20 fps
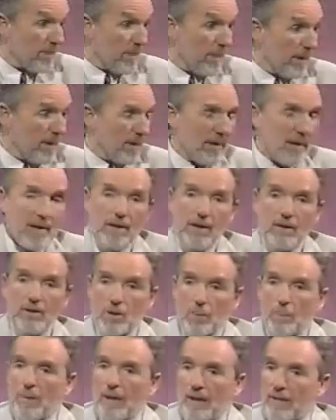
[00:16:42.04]
mean,
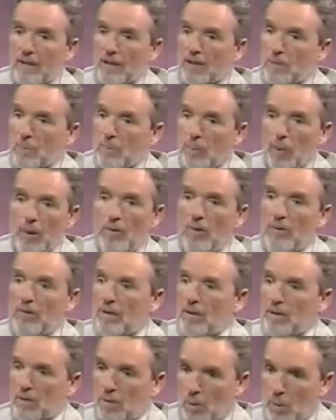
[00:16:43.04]
to be this
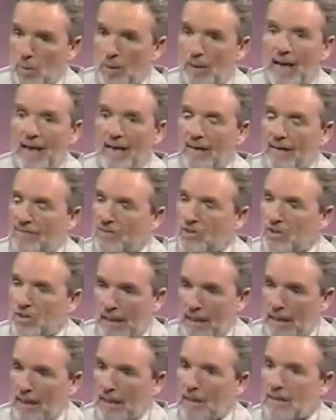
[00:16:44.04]
brilliant, creative
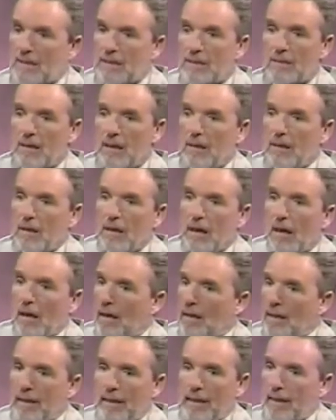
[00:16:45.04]
genius,
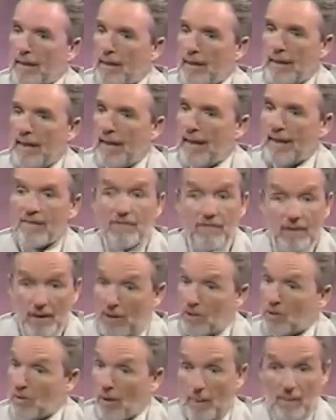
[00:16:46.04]
he had a
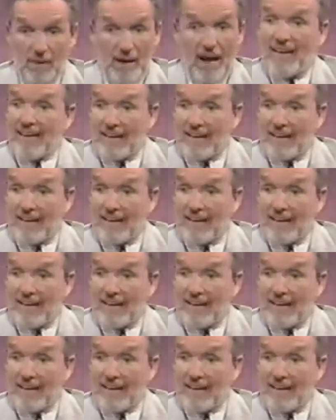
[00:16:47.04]
very troubled life.